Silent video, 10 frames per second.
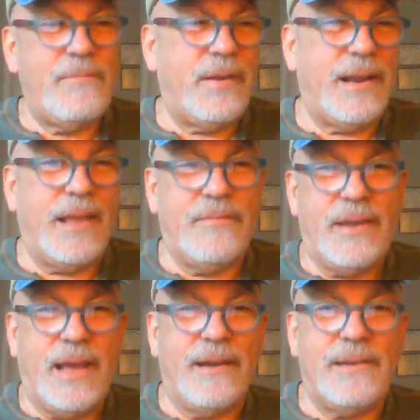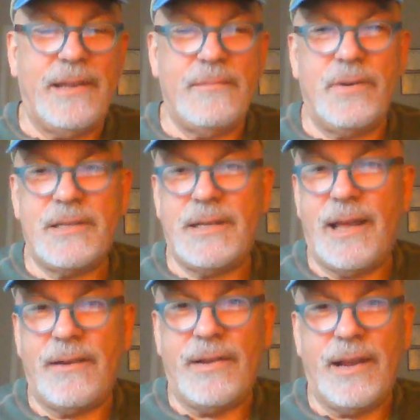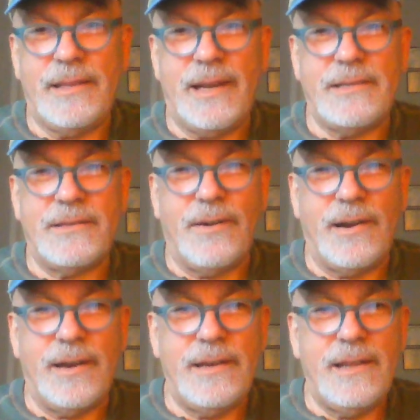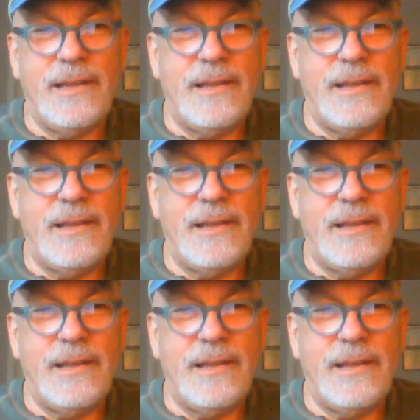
I probably have nine or ten books lying around that I started